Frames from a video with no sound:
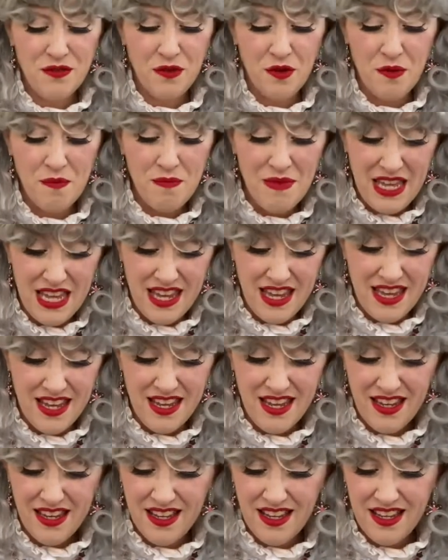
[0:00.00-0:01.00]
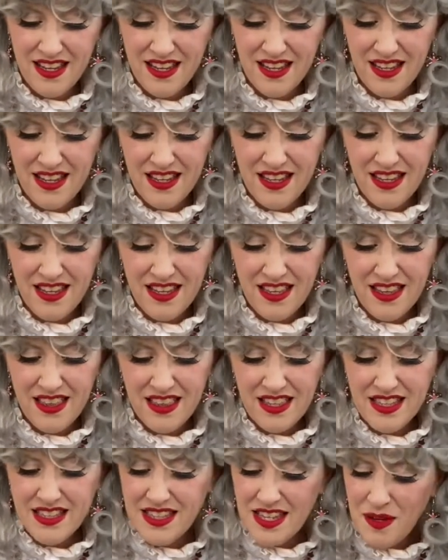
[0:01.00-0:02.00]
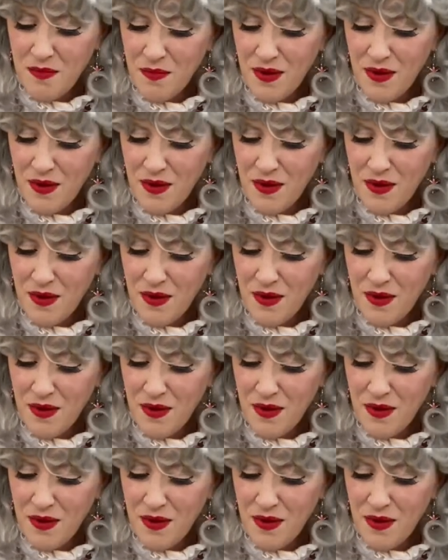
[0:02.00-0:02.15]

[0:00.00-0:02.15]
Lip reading: for me the same